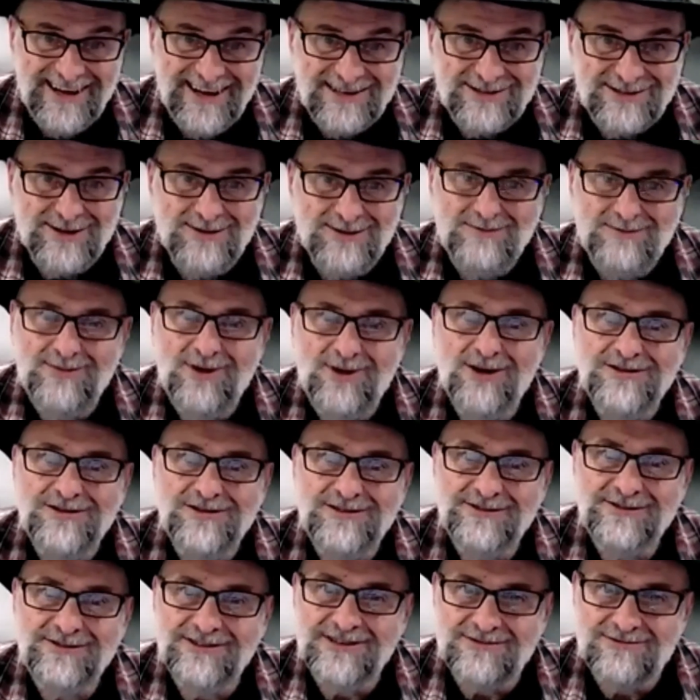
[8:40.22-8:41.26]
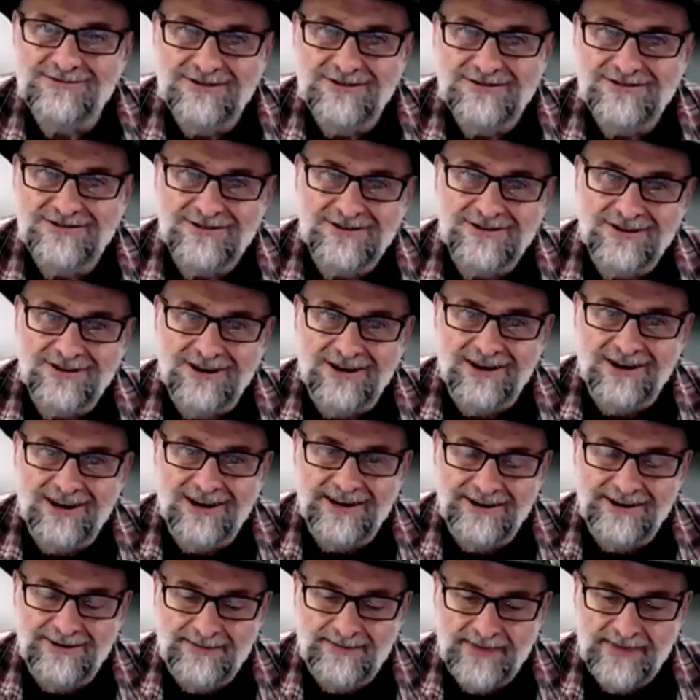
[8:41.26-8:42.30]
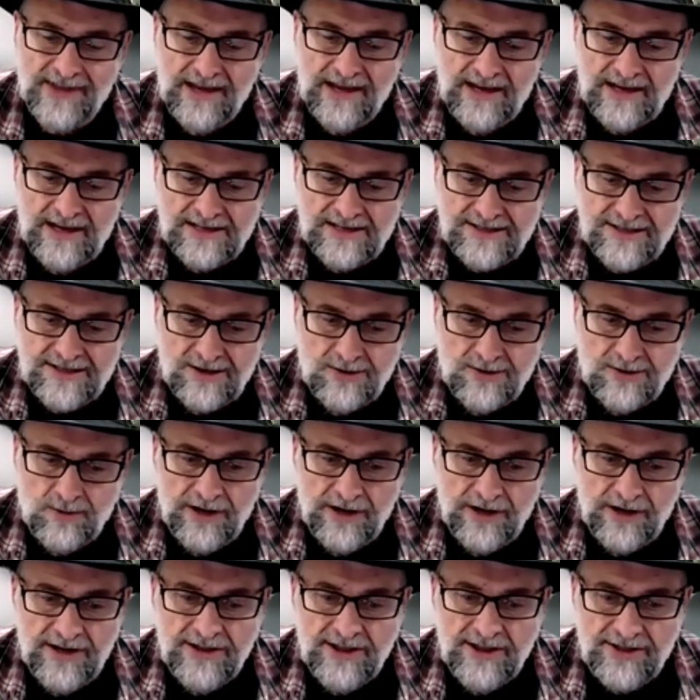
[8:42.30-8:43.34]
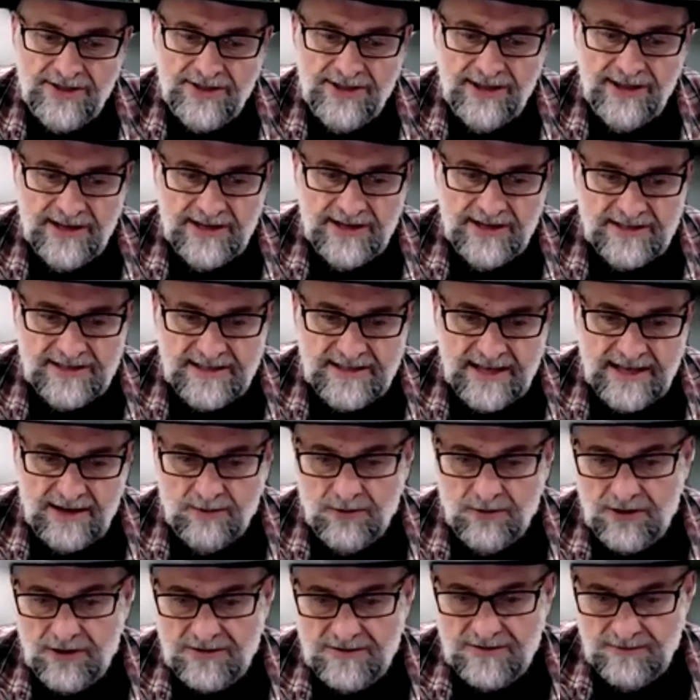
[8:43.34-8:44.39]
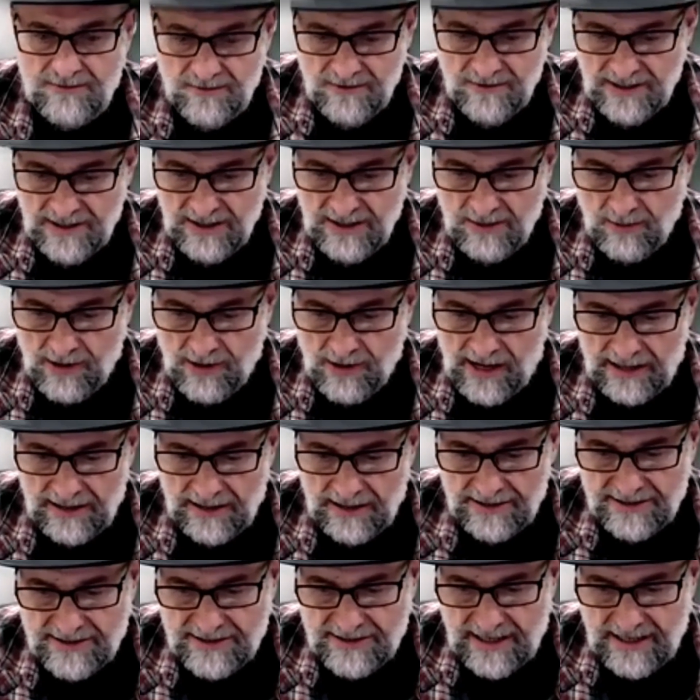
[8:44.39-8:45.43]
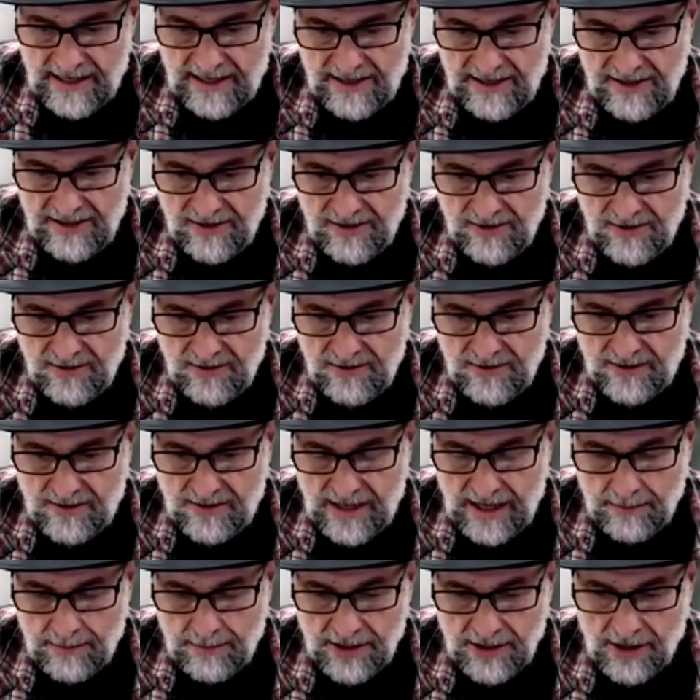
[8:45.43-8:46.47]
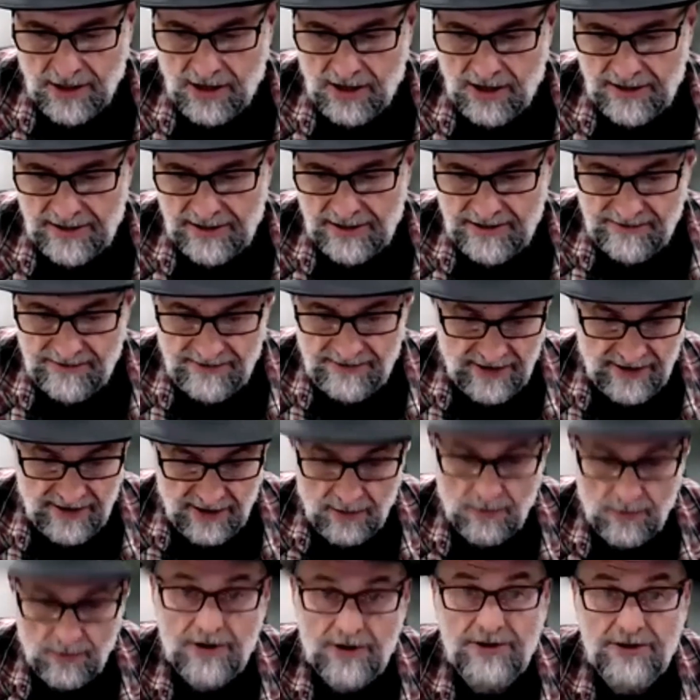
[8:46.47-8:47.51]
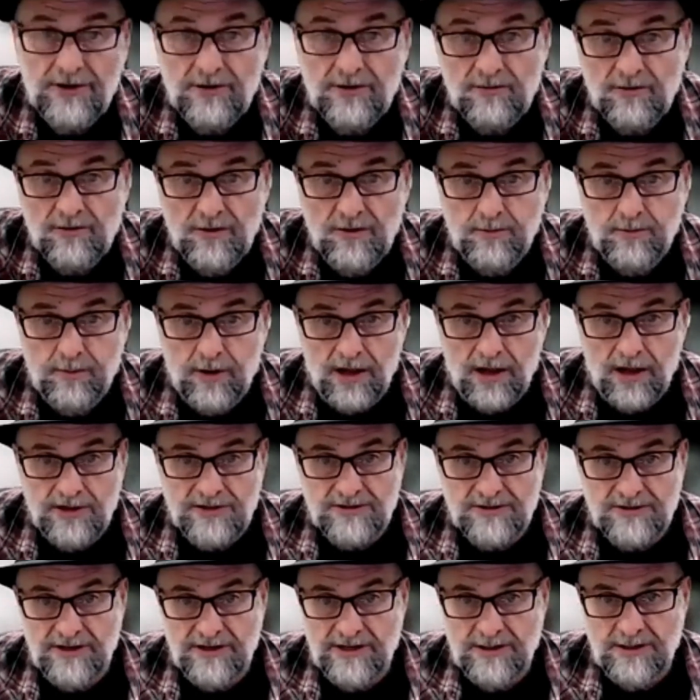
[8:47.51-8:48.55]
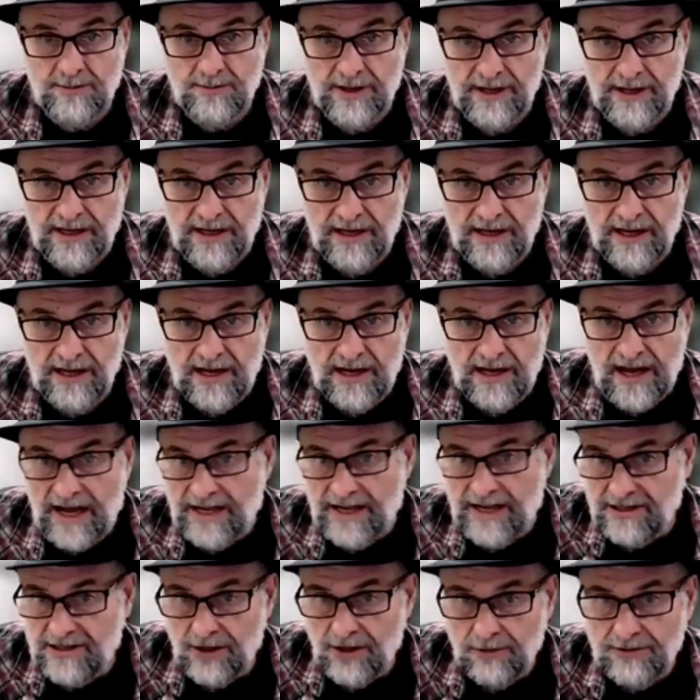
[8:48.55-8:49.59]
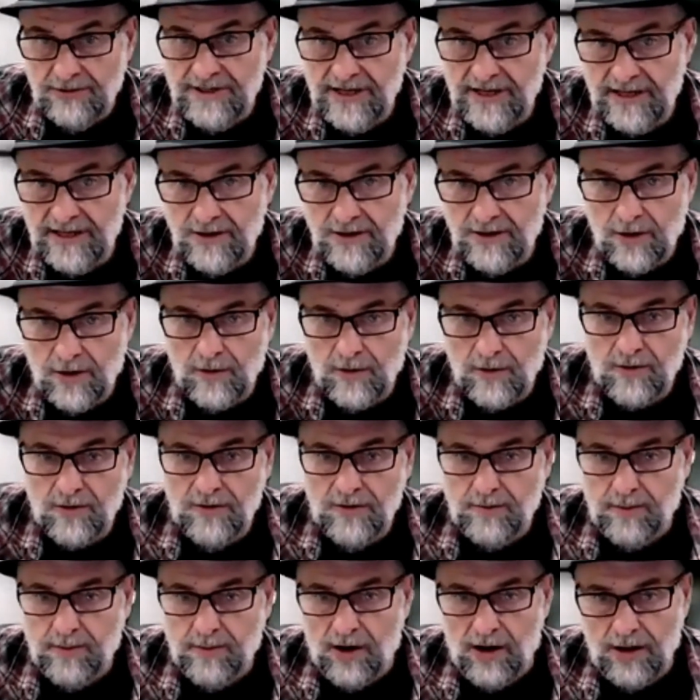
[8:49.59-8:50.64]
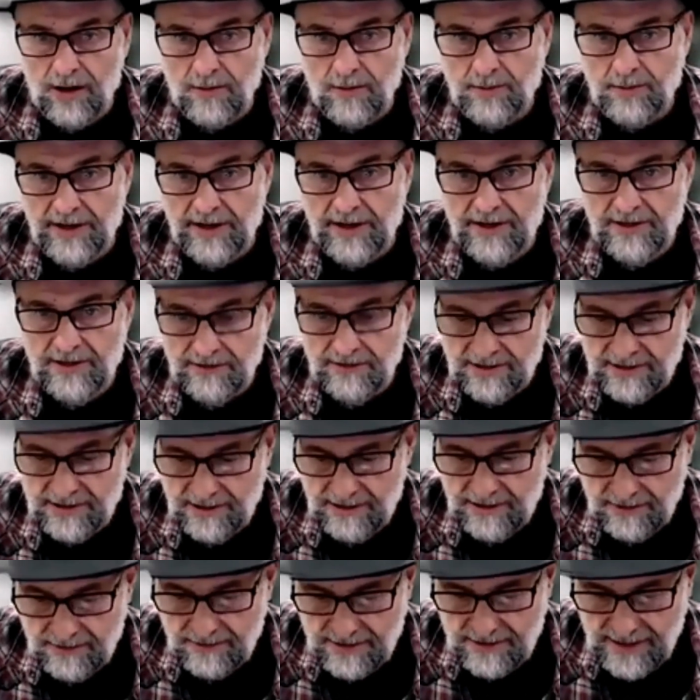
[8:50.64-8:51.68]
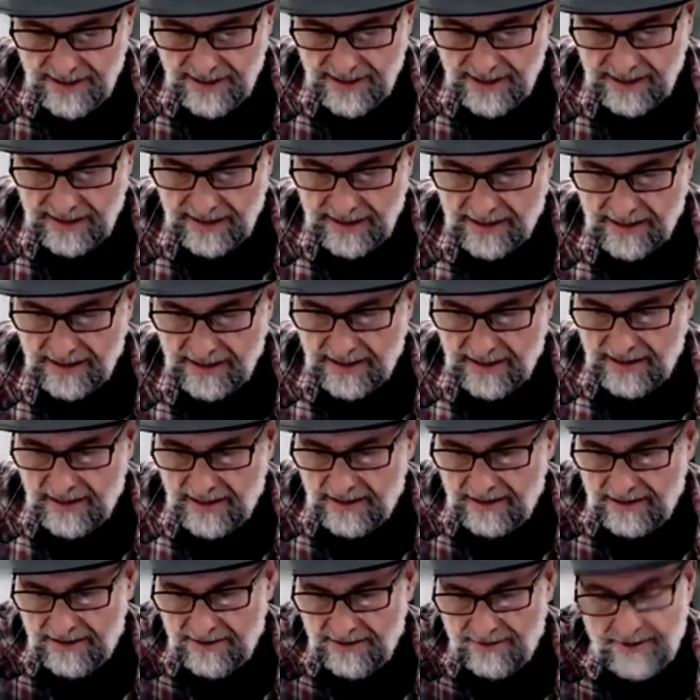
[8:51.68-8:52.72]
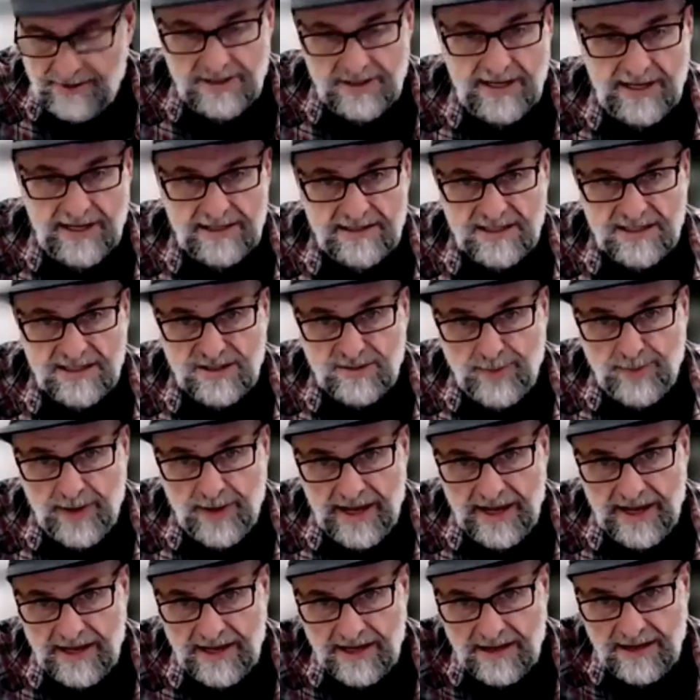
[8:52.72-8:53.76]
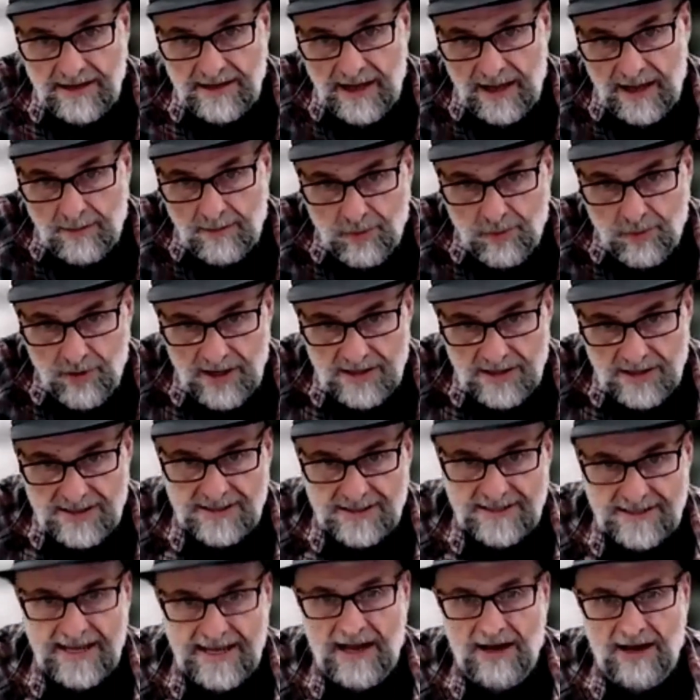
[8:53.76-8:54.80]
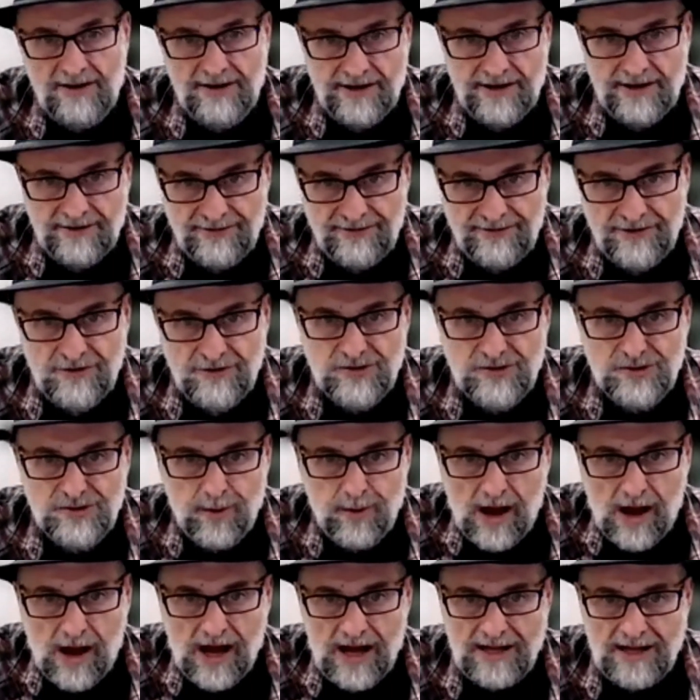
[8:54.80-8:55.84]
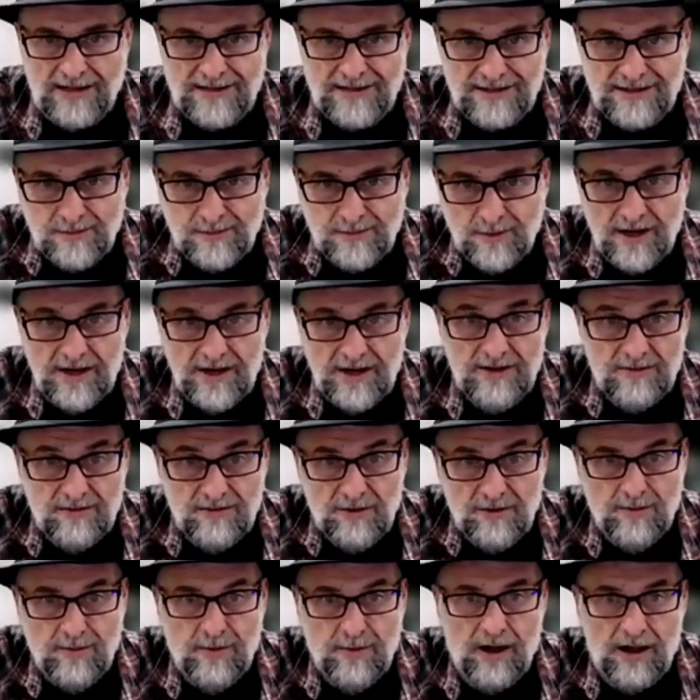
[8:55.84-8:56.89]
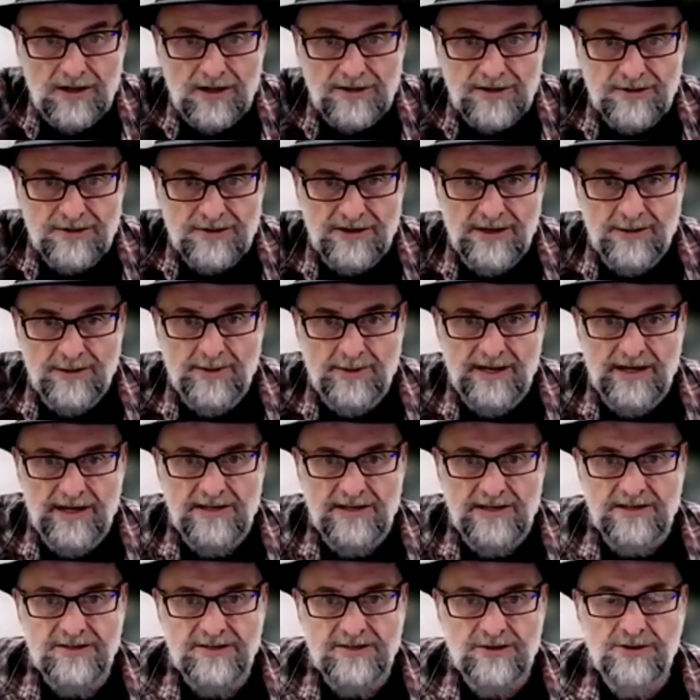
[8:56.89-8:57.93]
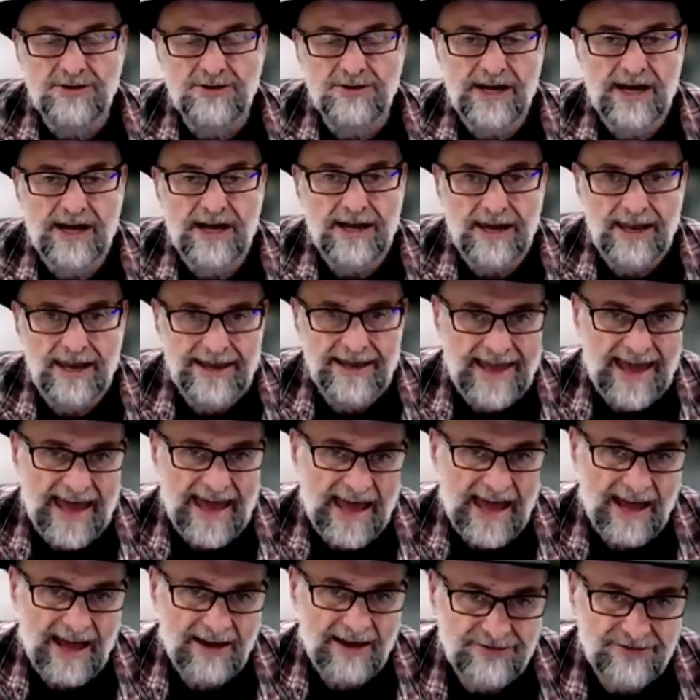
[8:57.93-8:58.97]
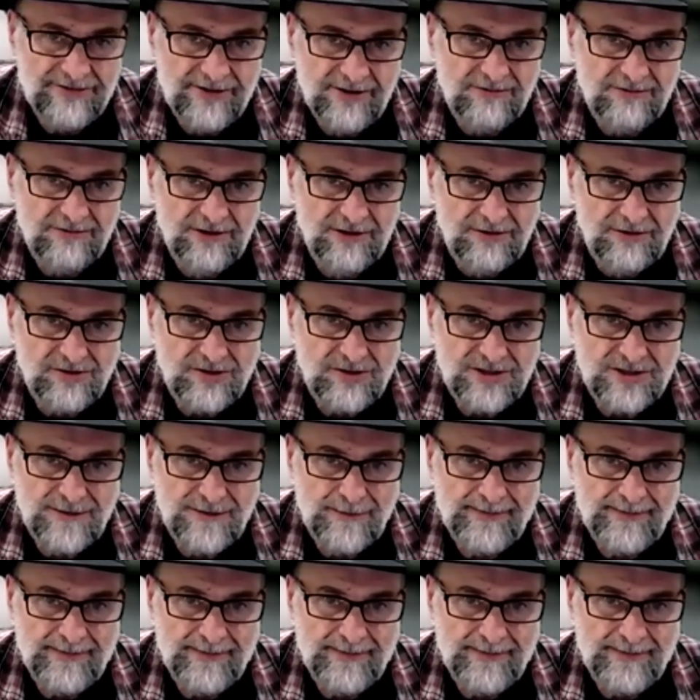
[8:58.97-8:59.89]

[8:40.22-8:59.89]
So most of its roots are gone. So one of the things that works really well is that you come along and you figure out where your root ball is going to be. And you don't dig the whole root ball, but you dig, you take the spade and press it down in a few spots where the root ball is going to be. And so you cut half the roots.